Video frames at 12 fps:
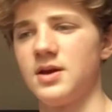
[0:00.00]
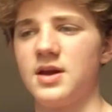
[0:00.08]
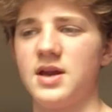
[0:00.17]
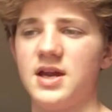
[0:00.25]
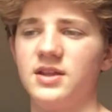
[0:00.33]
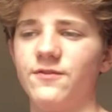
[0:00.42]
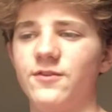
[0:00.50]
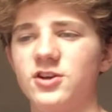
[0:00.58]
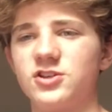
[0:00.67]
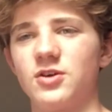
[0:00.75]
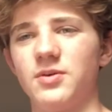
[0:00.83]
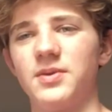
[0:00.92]
and the
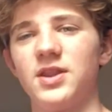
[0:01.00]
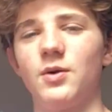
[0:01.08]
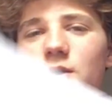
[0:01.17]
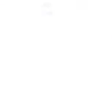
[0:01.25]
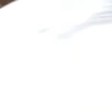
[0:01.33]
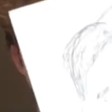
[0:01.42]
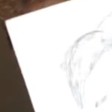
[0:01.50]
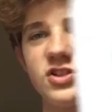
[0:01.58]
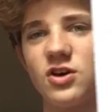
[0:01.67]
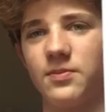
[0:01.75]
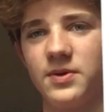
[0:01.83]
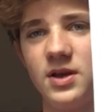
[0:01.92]
first copy. By the way, with the first
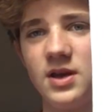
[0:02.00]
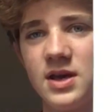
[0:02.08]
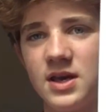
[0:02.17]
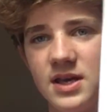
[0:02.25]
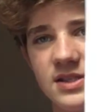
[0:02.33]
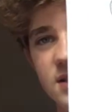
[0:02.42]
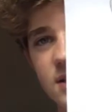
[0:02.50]
copy, it's